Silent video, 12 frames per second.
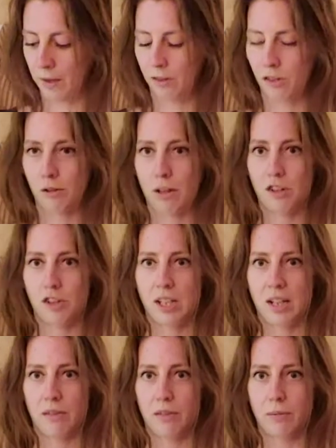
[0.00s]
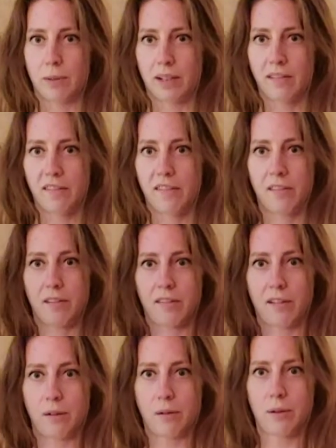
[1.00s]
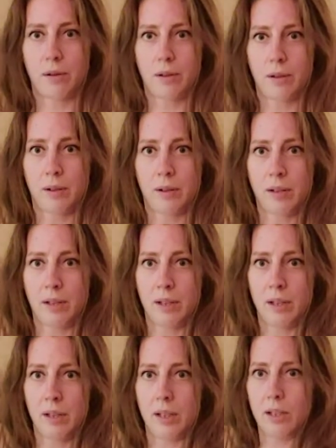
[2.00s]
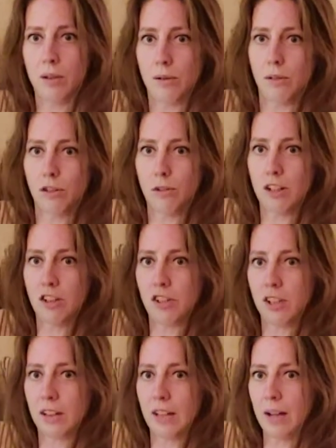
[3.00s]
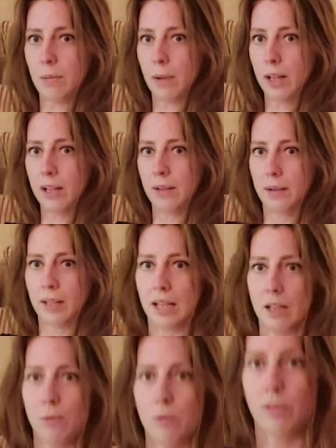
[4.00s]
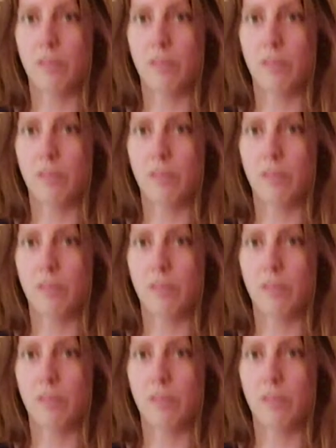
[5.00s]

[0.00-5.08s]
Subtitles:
Stretching out the wrists, so you can stretch it that way in order